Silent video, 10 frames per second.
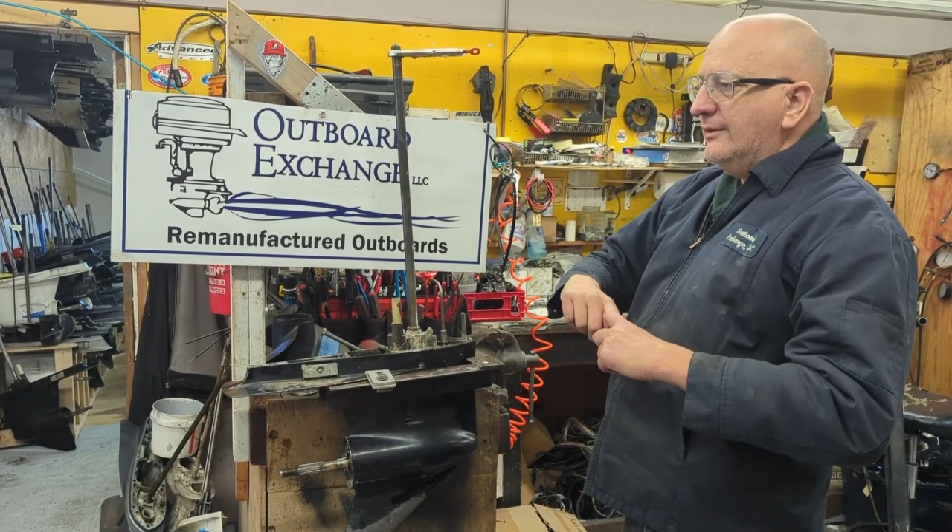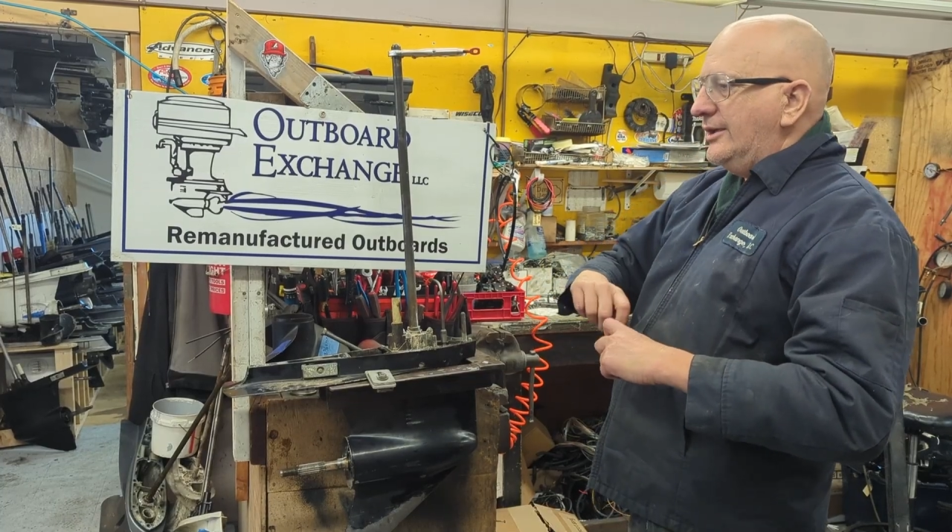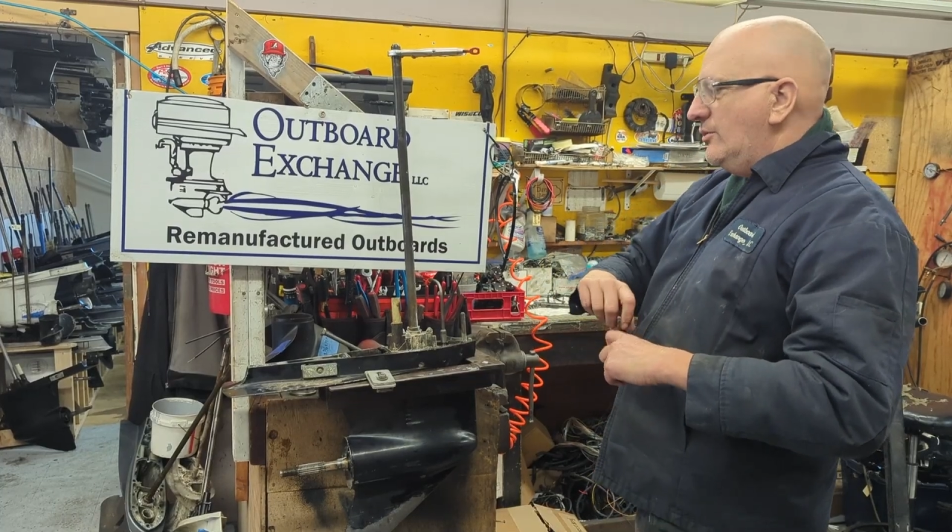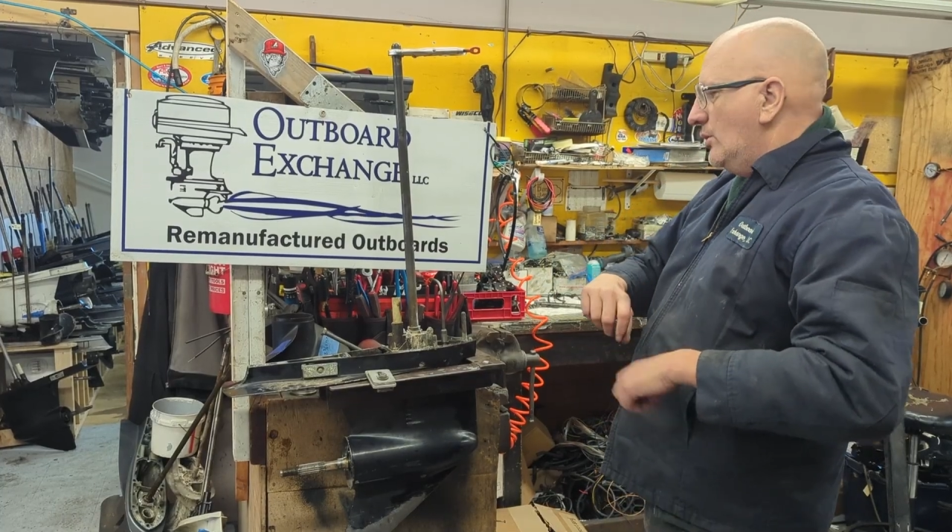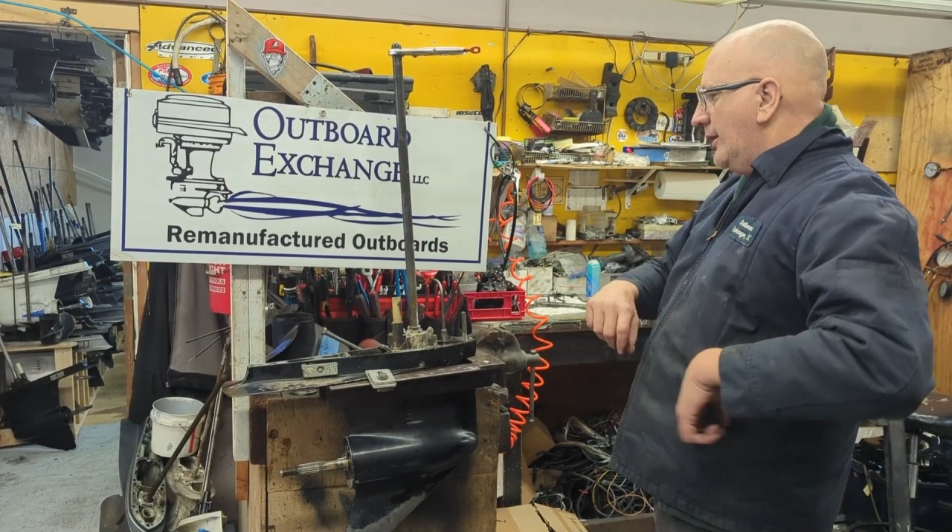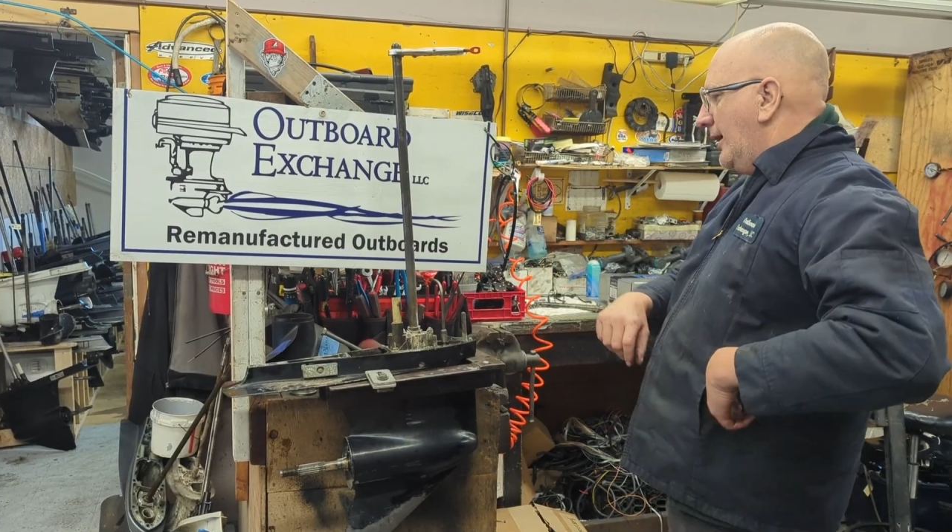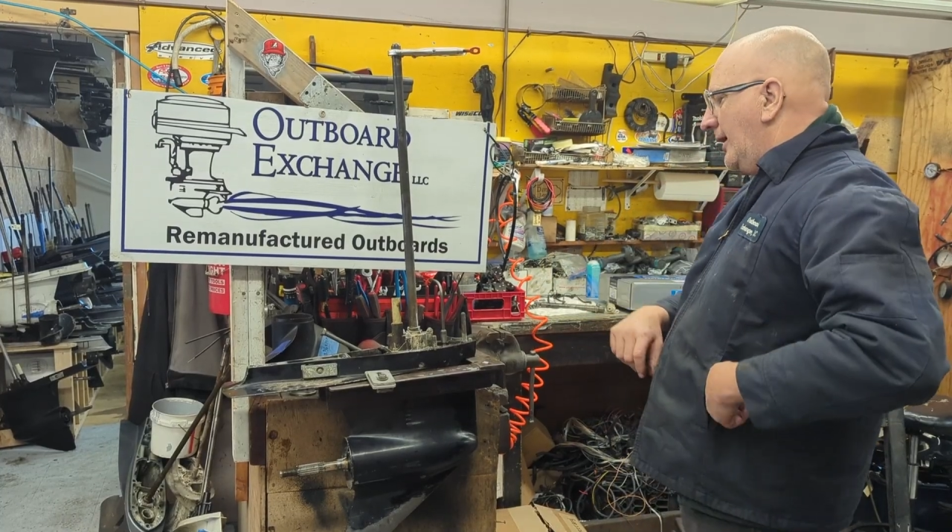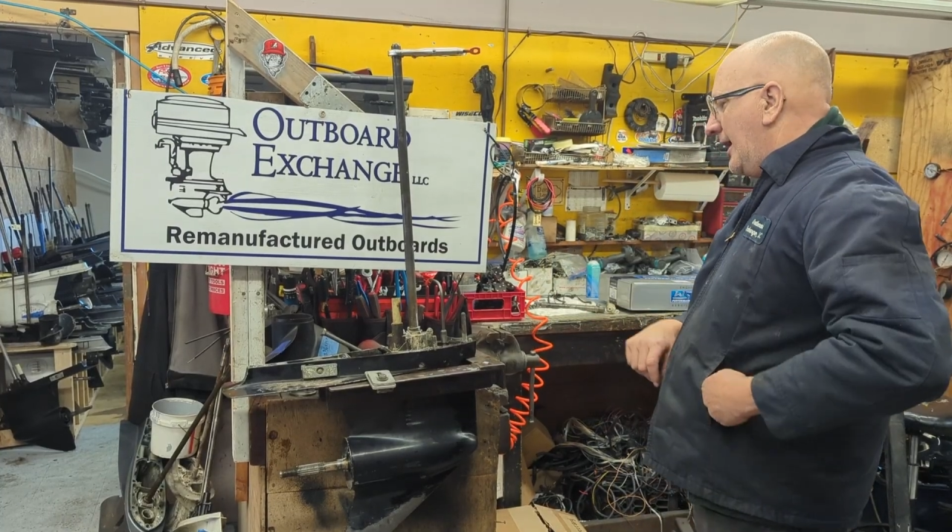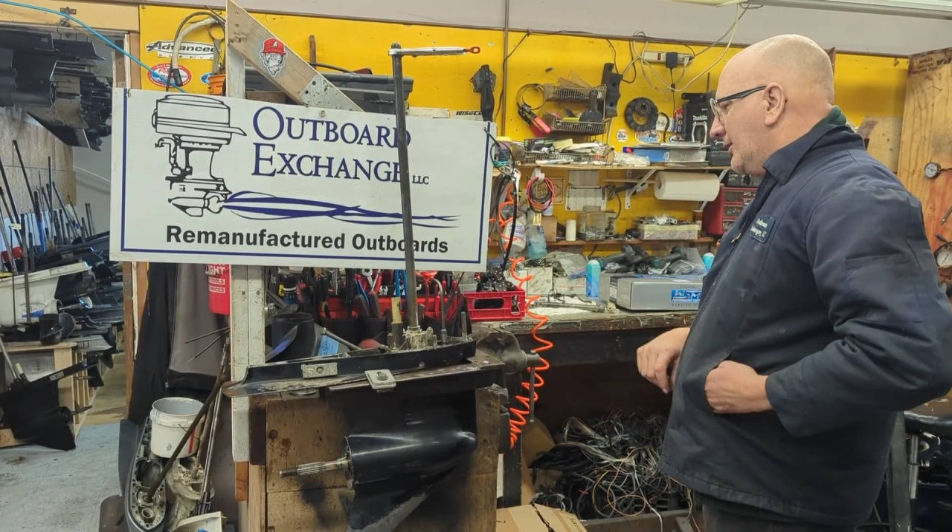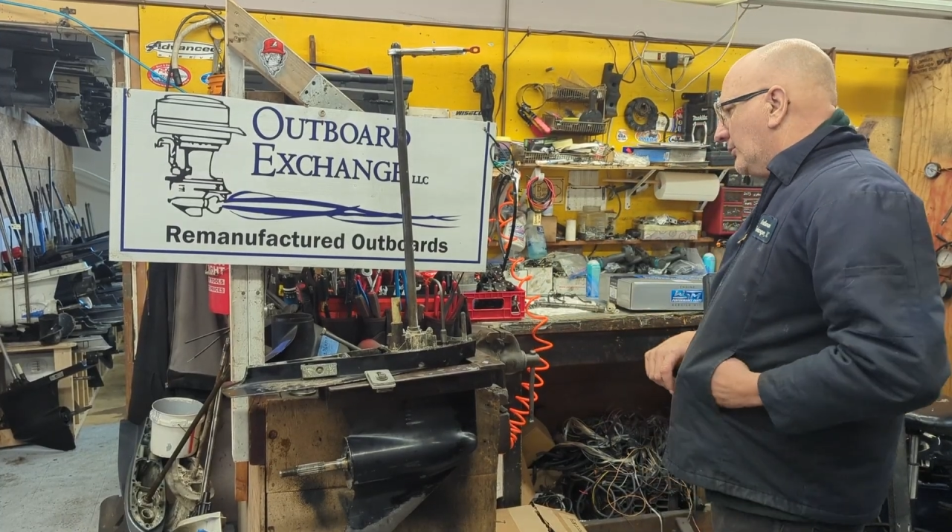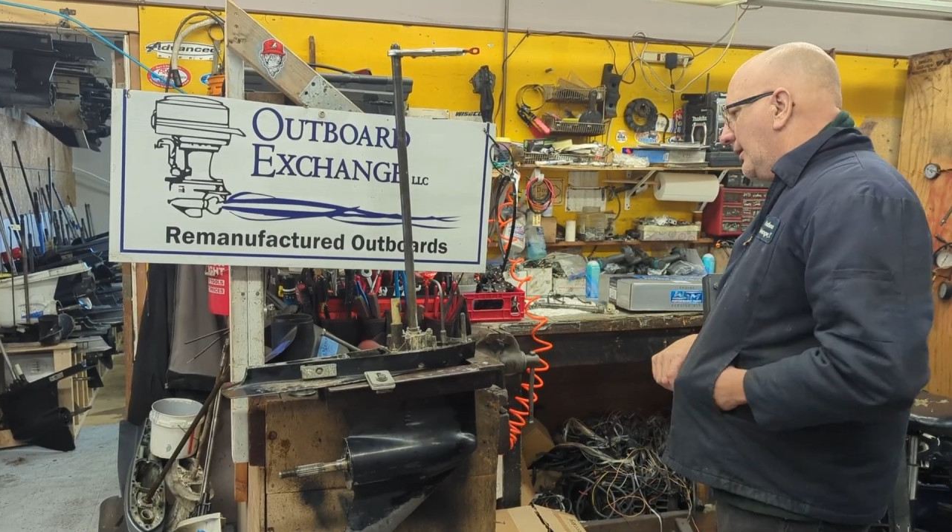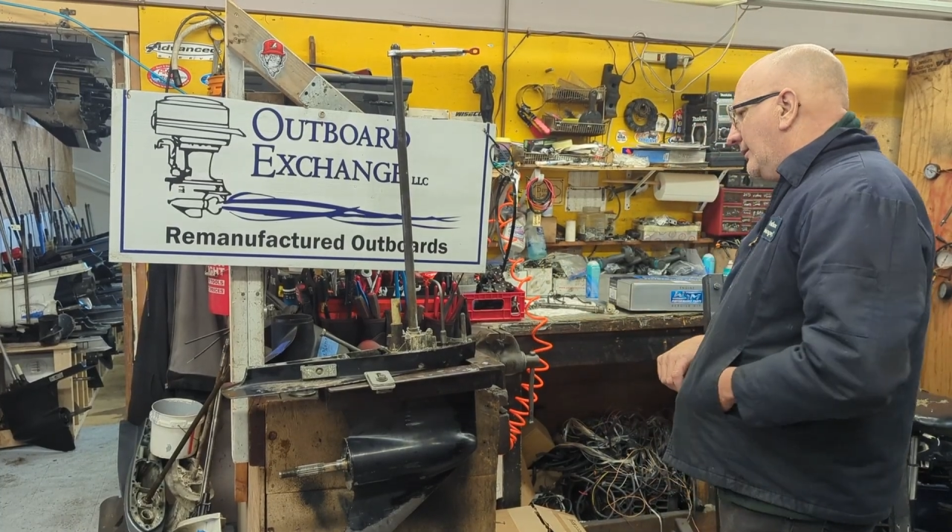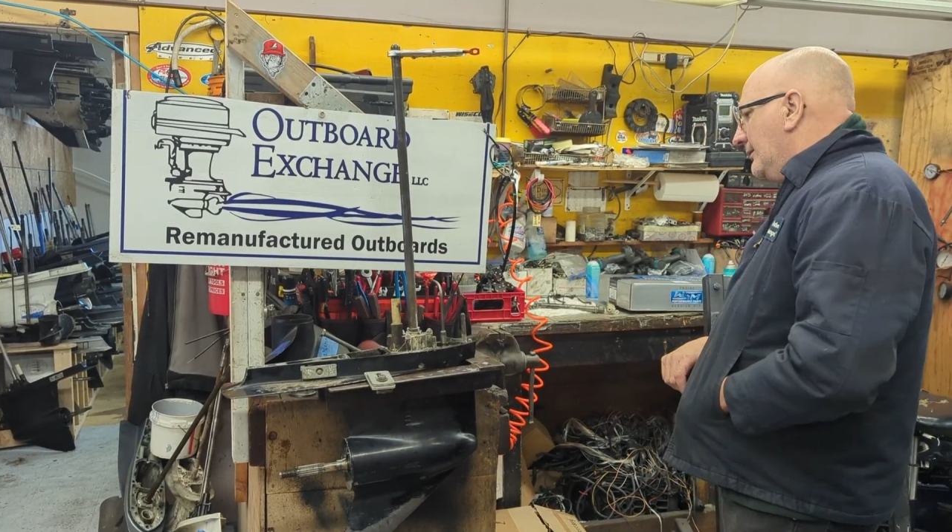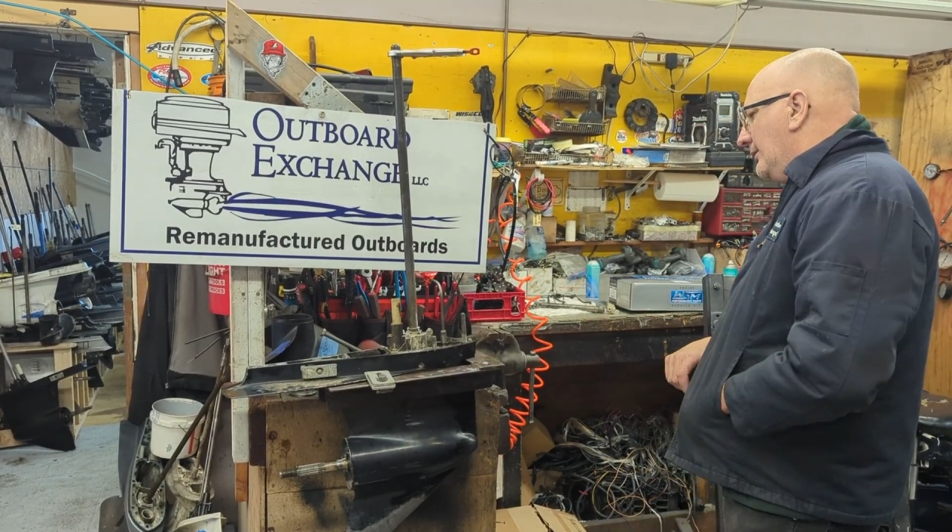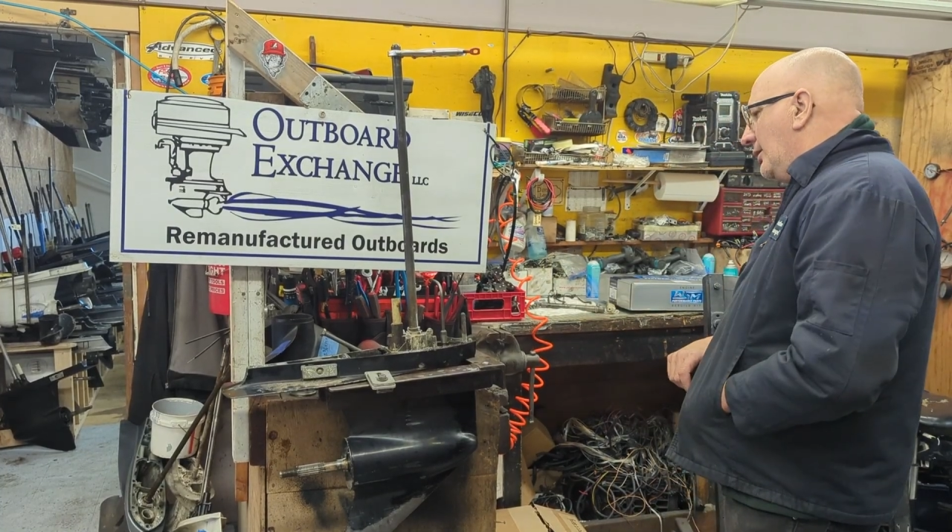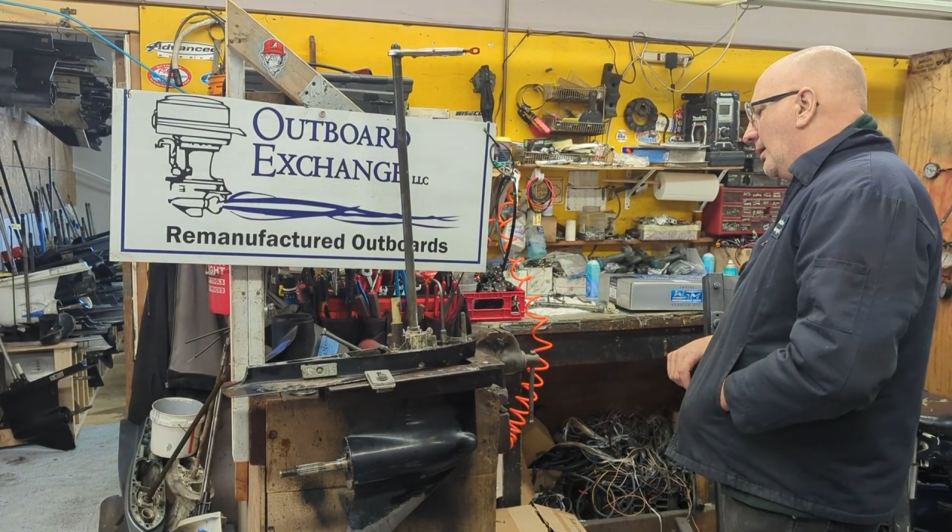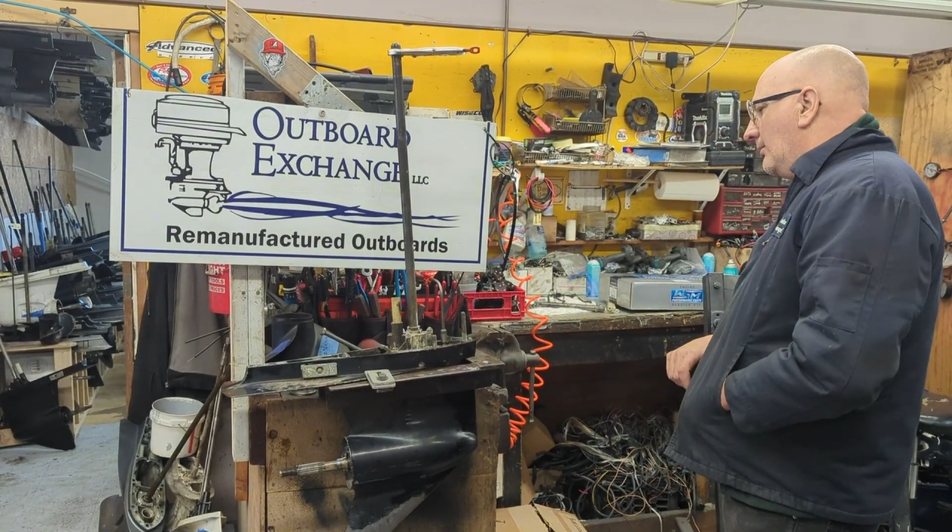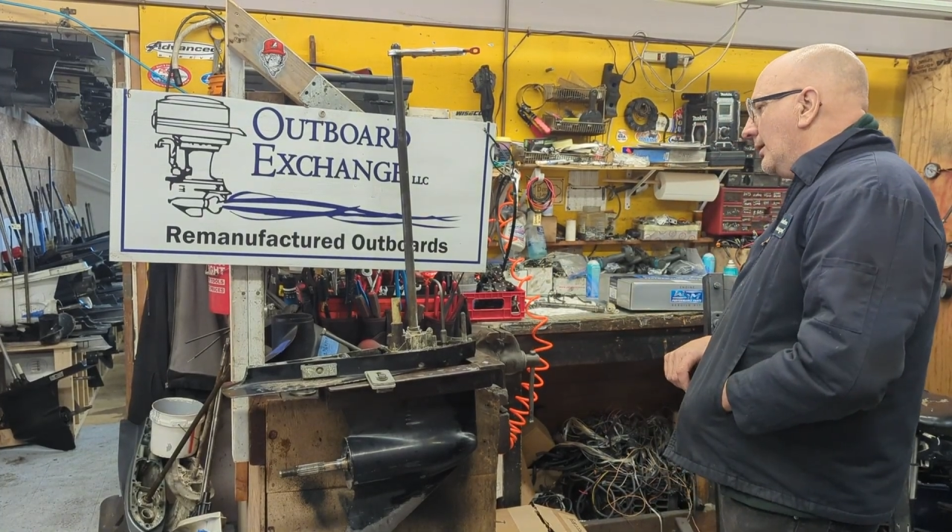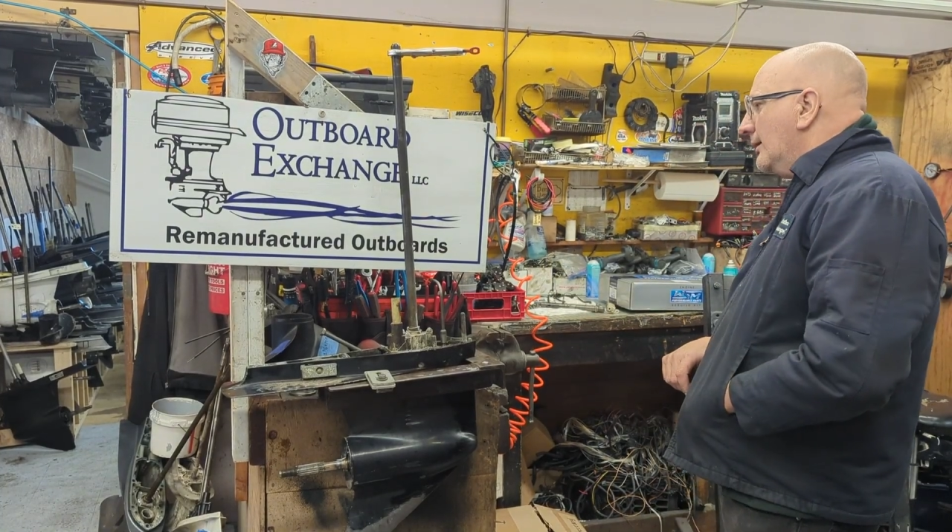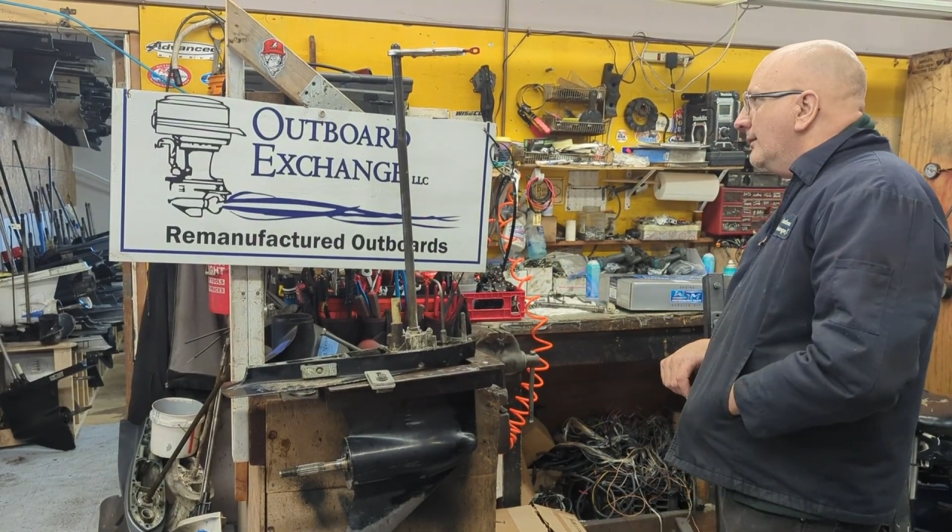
and you won't get an accurate number.